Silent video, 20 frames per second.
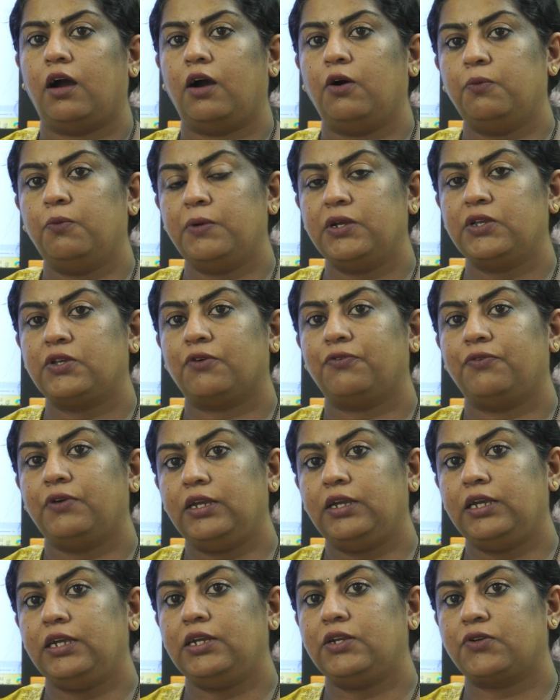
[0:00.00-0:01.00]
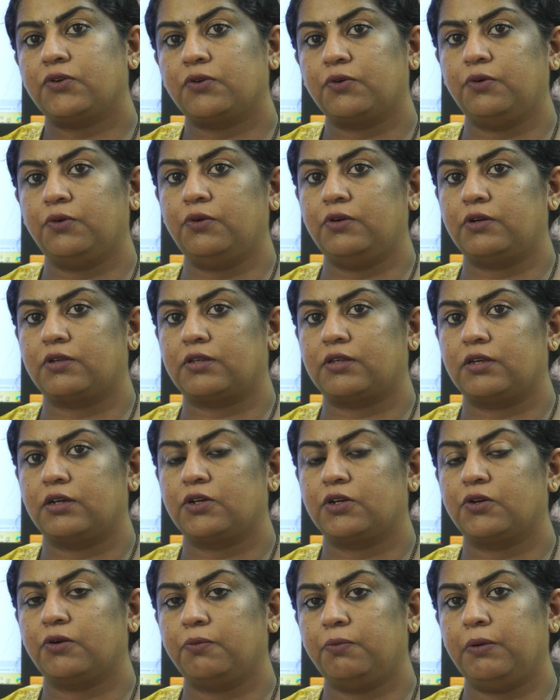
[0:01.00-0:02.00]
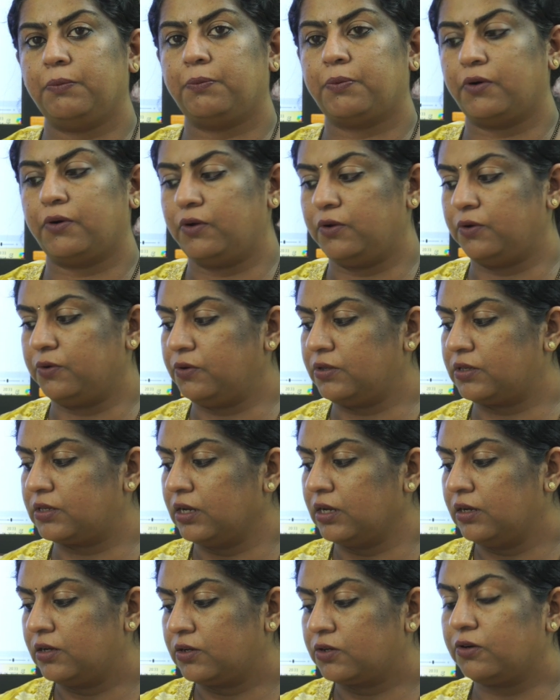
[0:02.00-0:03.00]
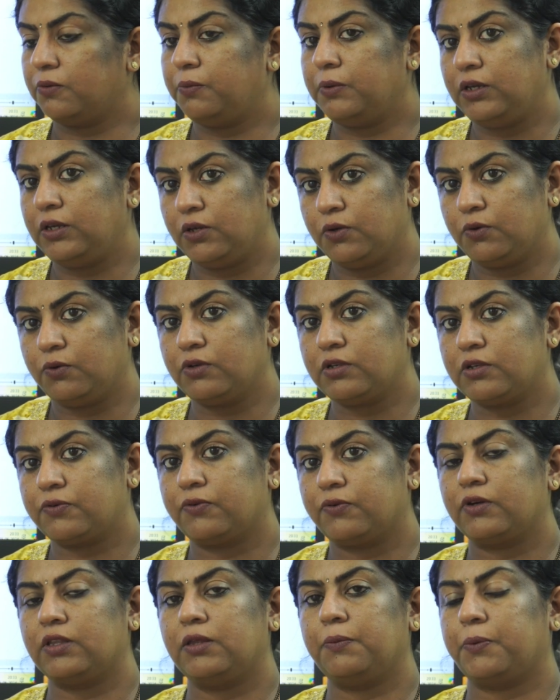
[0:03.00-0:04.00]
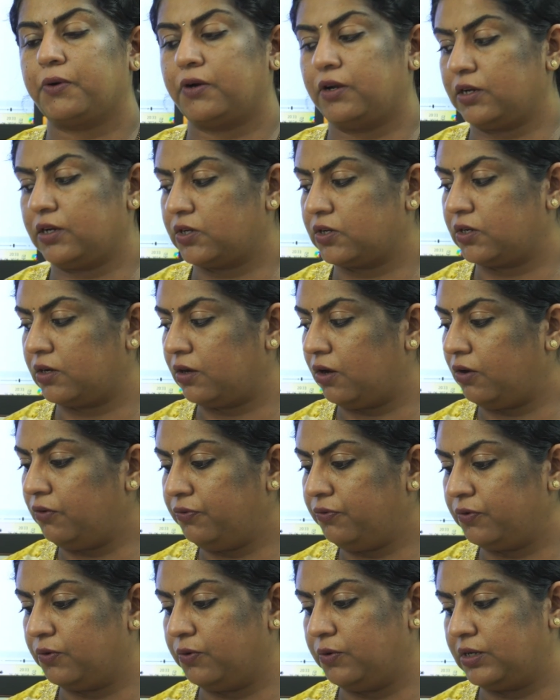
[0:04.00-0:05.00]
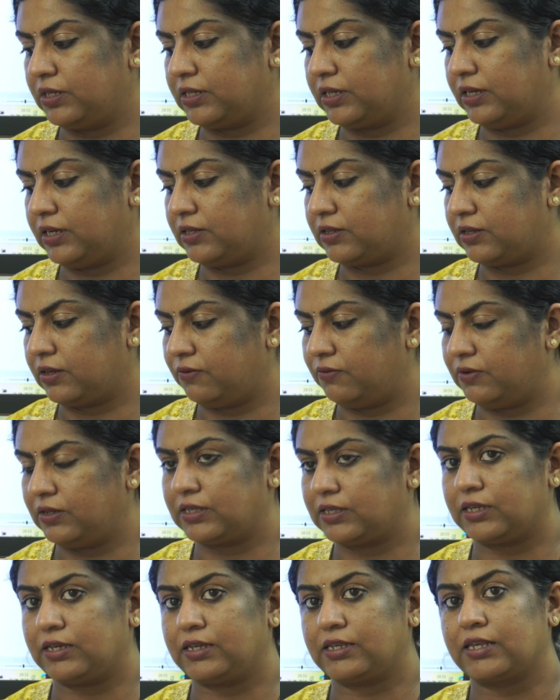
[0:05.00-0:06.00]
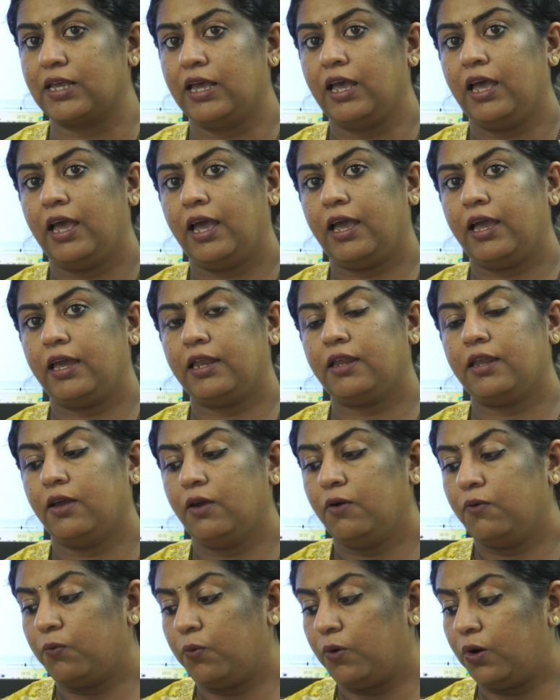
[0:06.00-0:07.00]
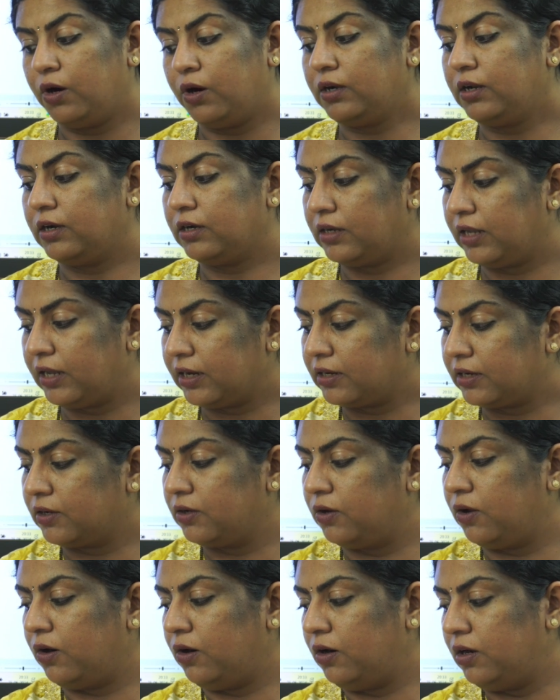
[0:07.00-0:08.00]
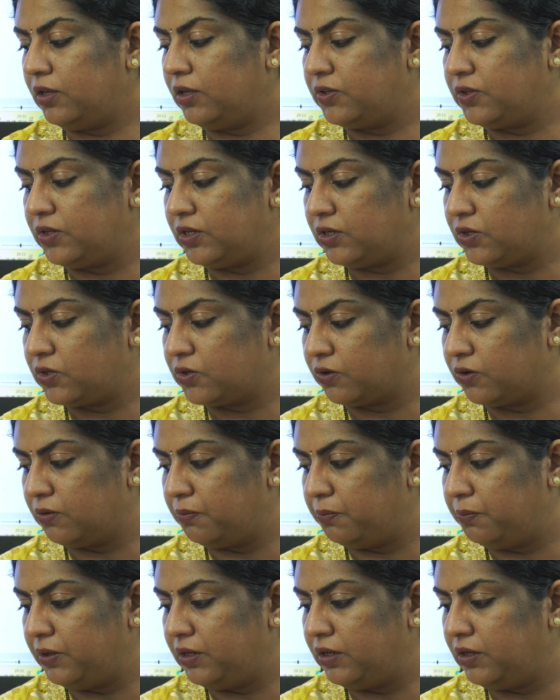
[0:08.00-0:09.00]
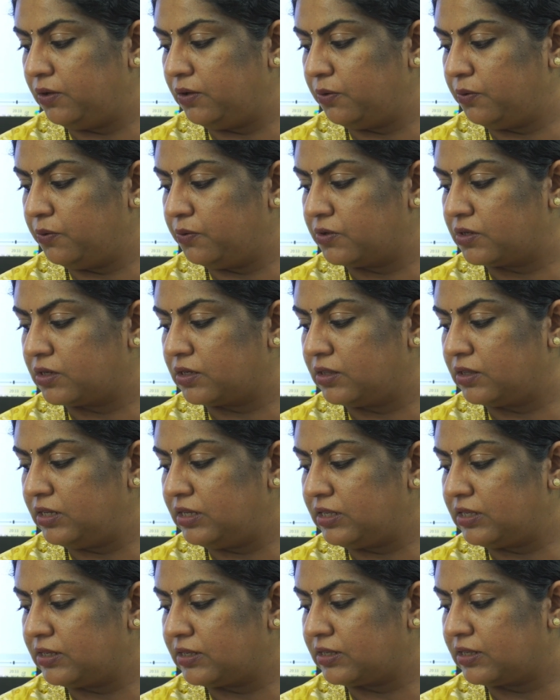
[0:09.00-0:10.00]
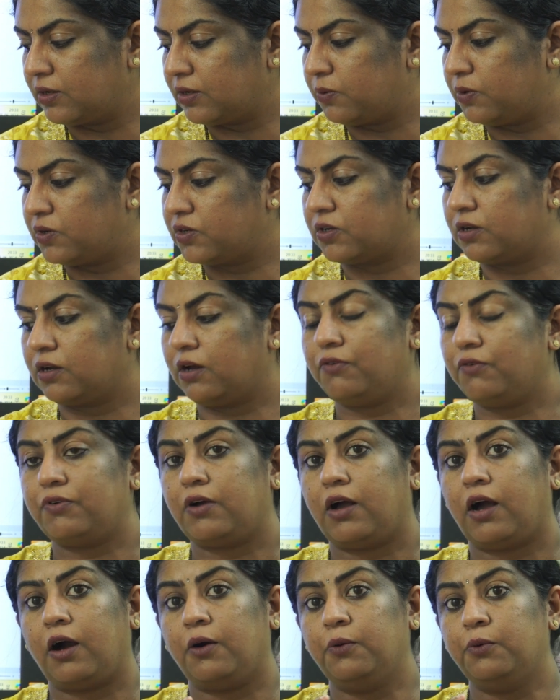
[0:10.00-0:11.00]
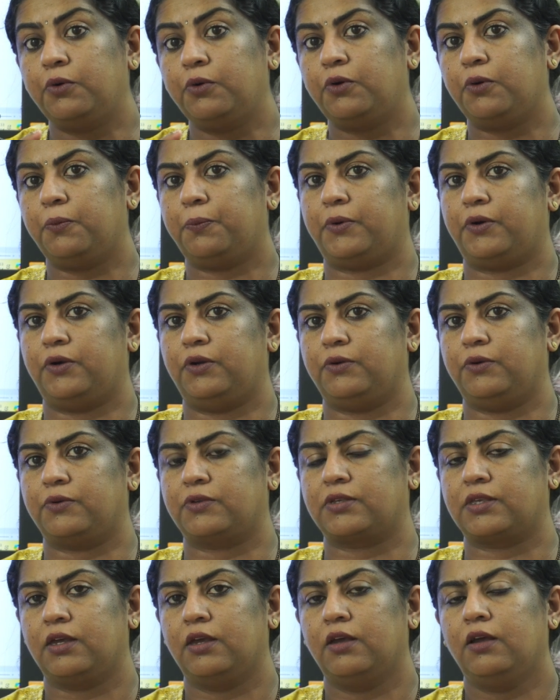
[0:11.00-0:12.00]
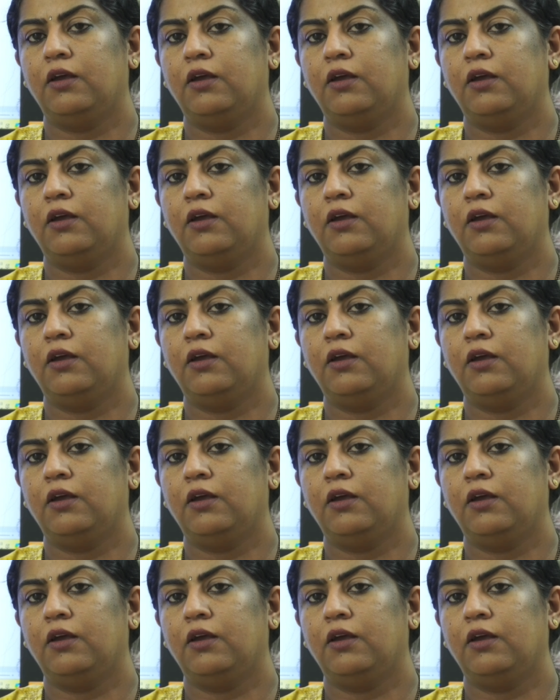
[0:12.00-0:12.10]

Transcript: much of each goods should be produced, should be used for the production of goods and services, and what technology should be used. This is the question of how to produce.